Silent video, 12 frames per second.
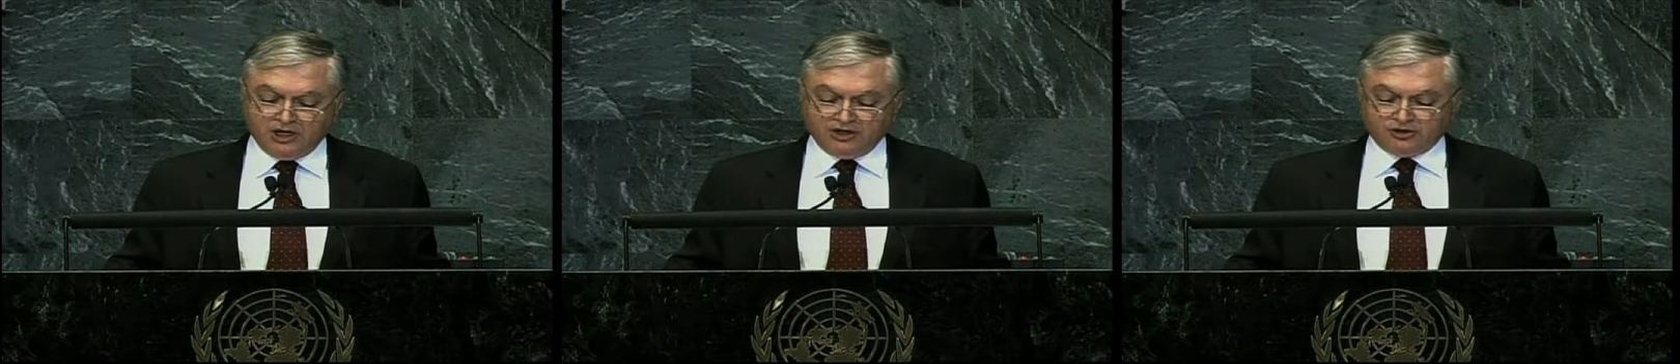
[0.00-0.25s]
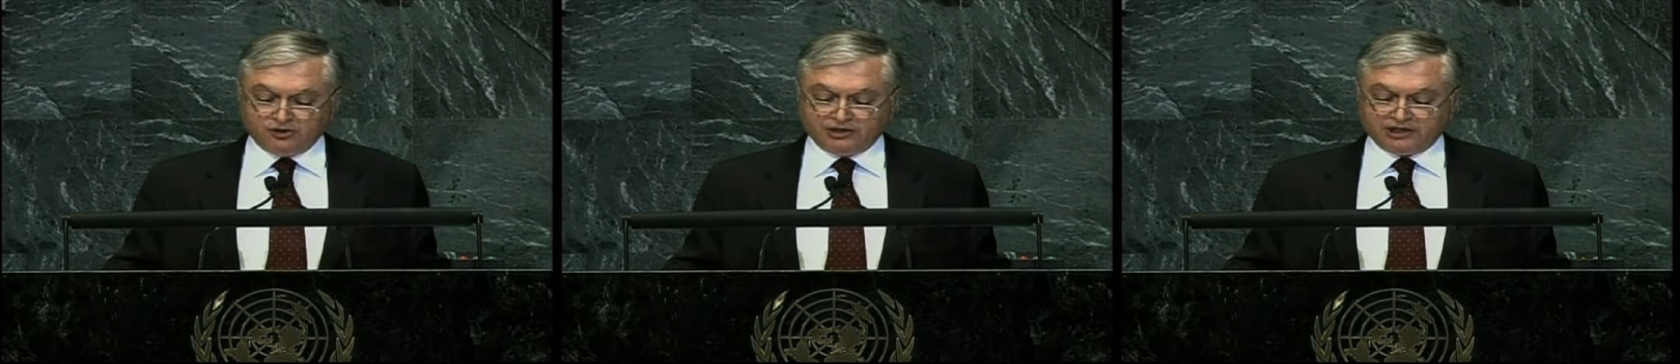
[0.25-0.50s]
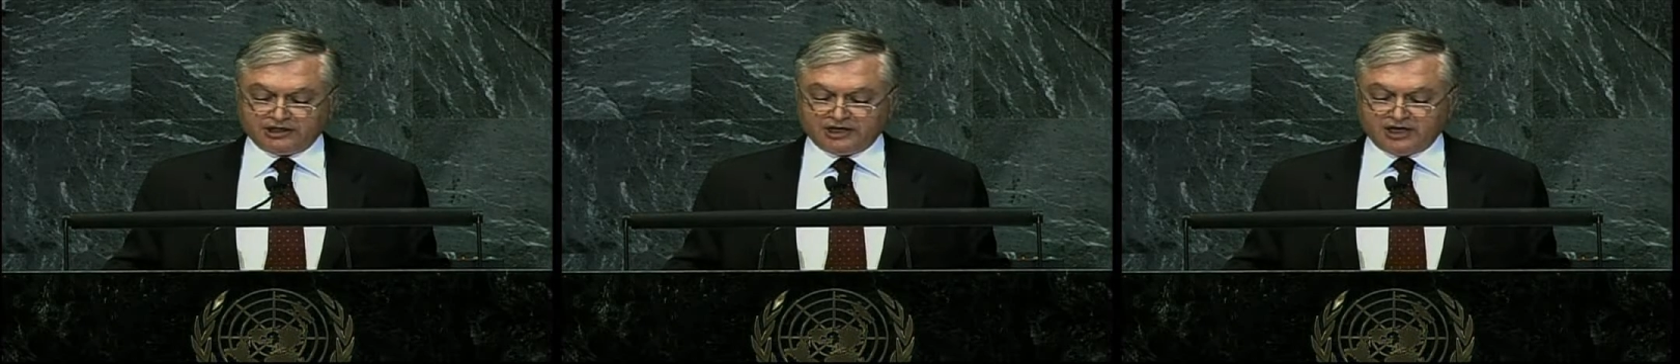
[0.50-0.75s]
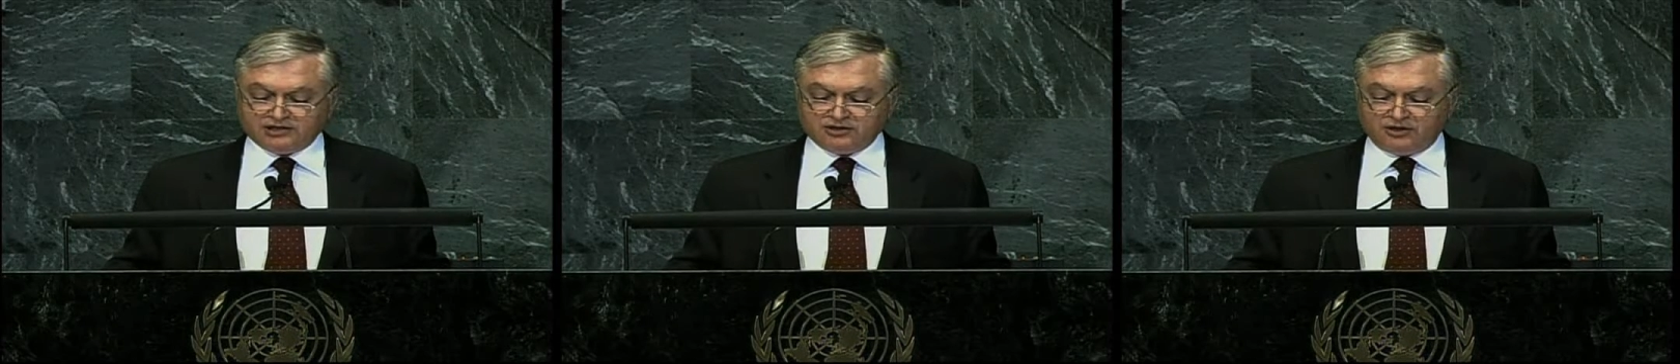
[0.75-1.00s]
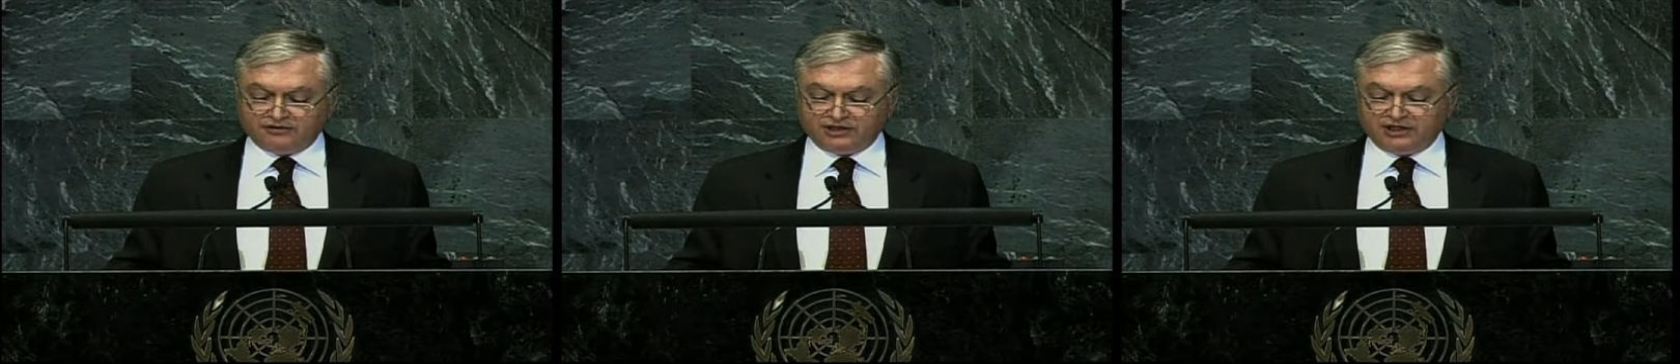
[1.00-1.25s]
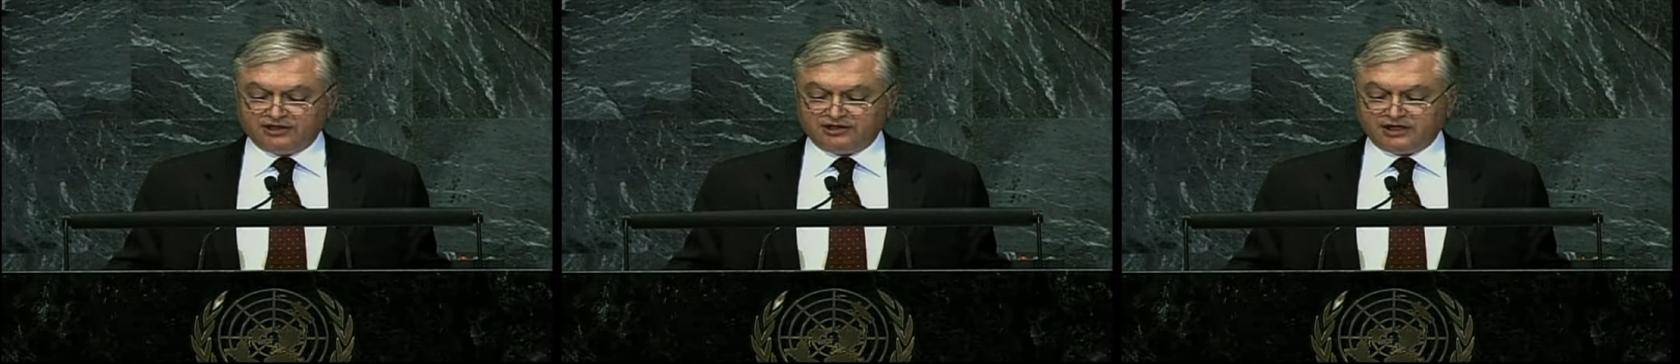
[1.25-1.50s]
through the cracks of the
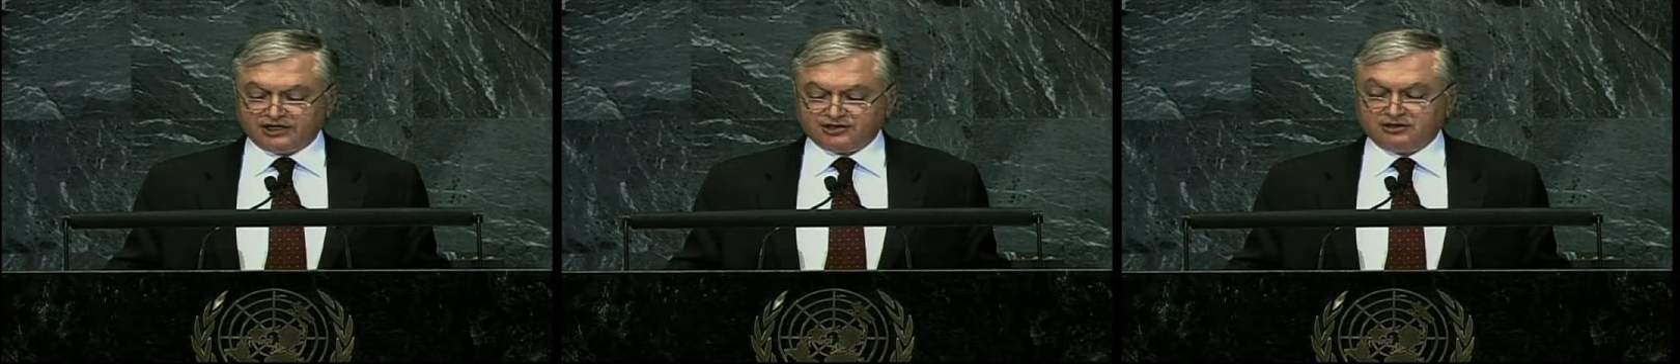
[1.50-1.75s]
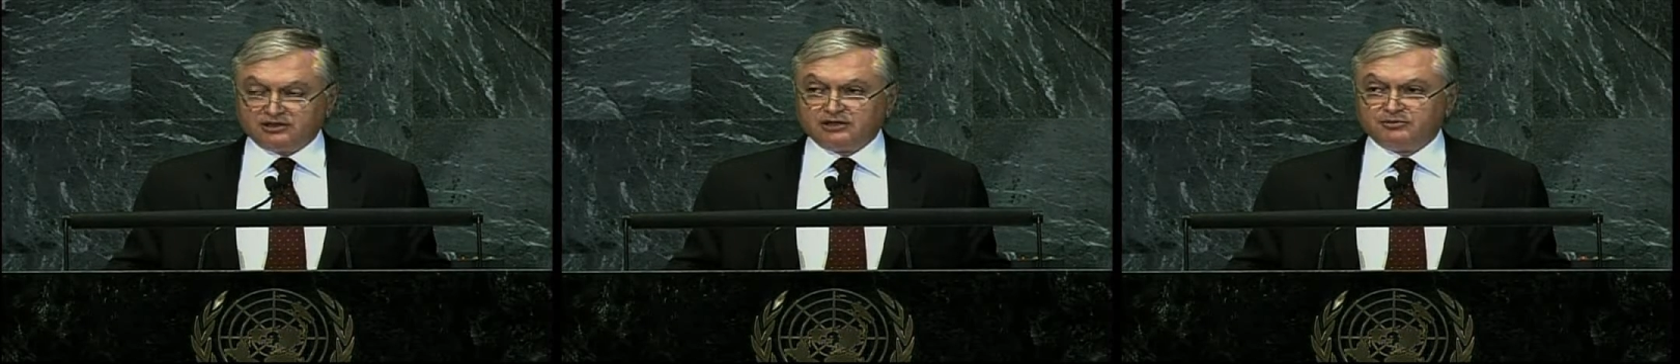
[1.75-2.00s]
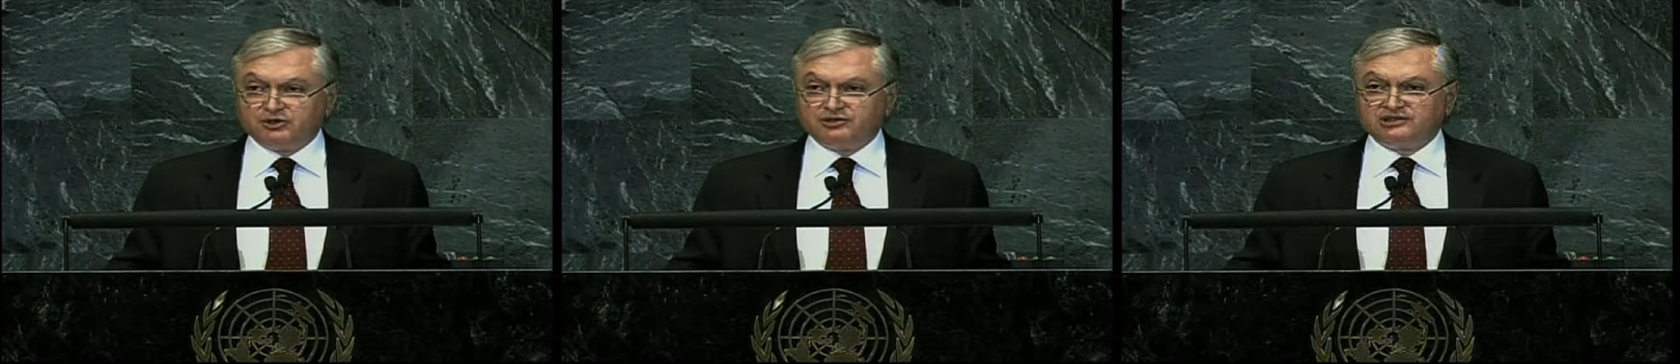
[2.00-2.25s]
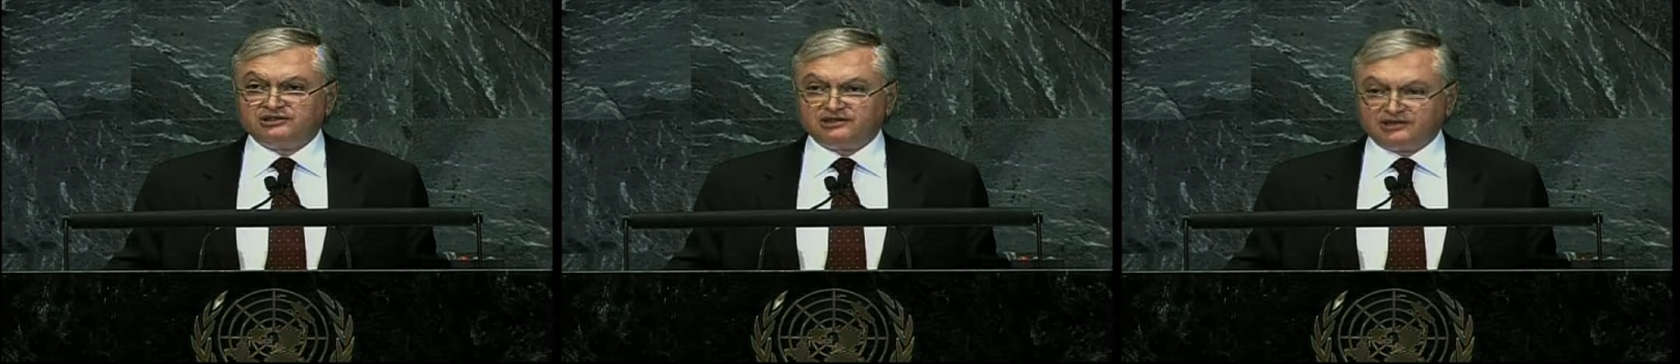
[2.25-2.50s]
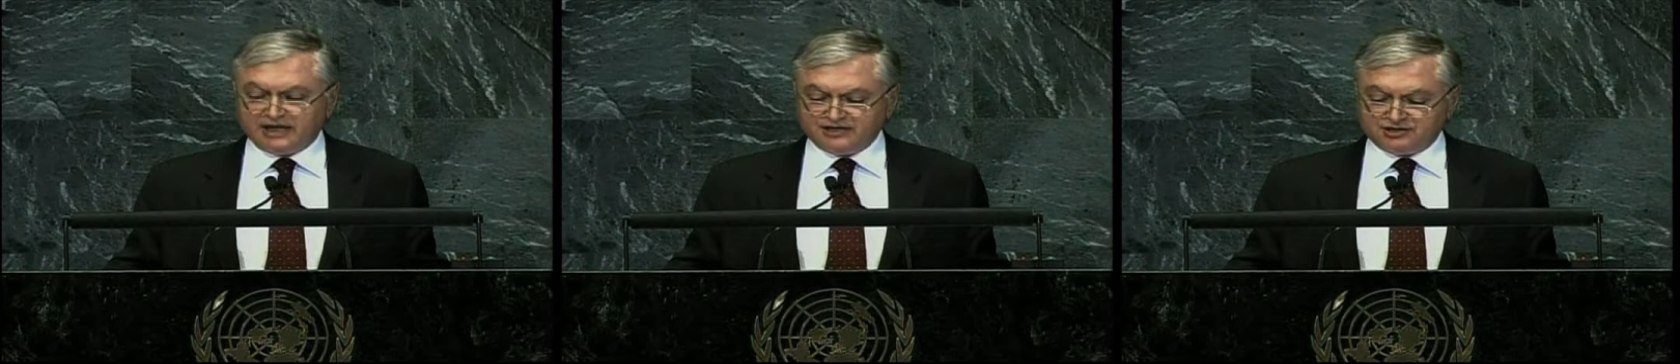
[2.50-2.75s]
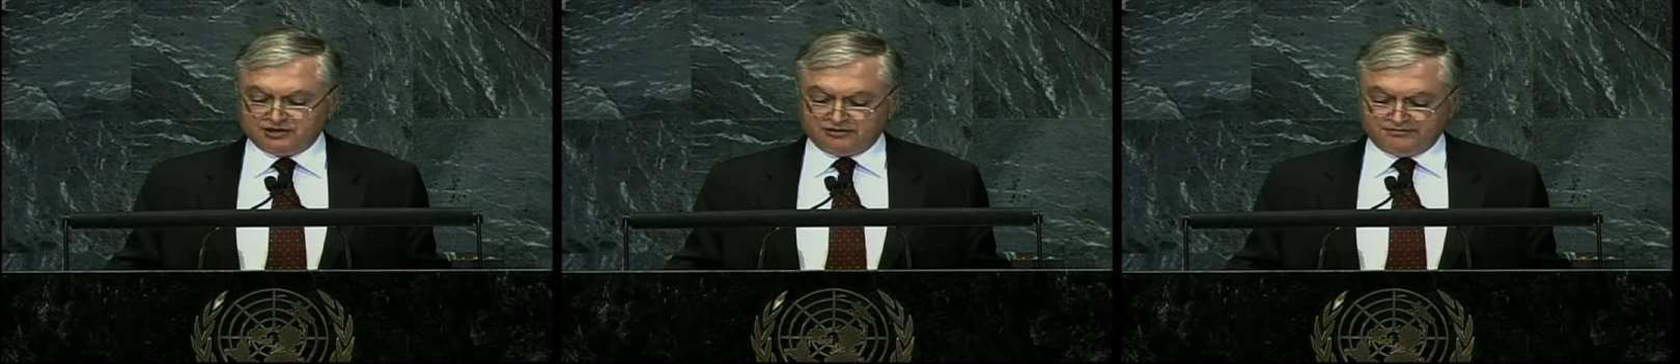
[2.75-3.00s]
international community's
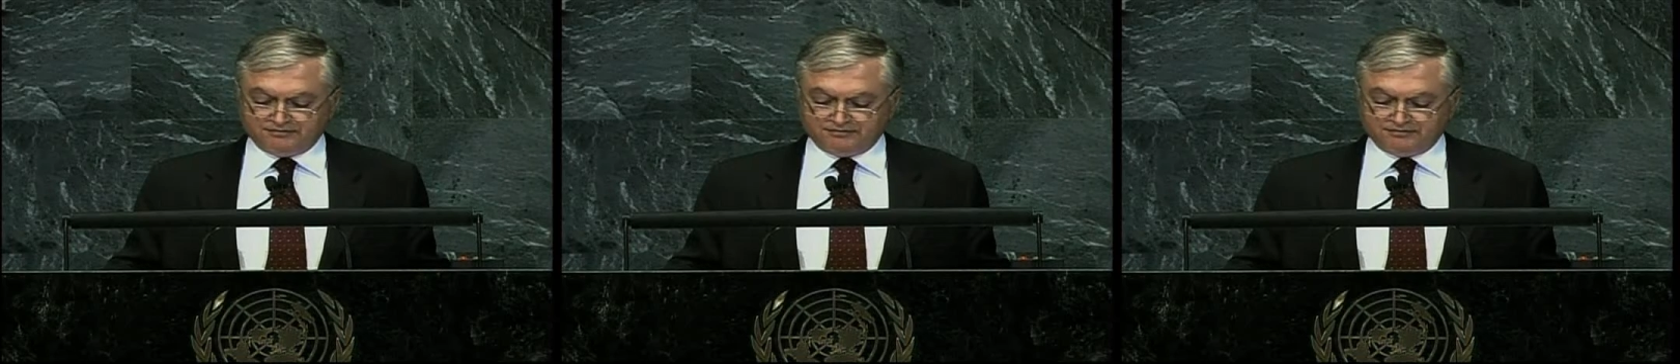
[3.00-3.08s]
attention.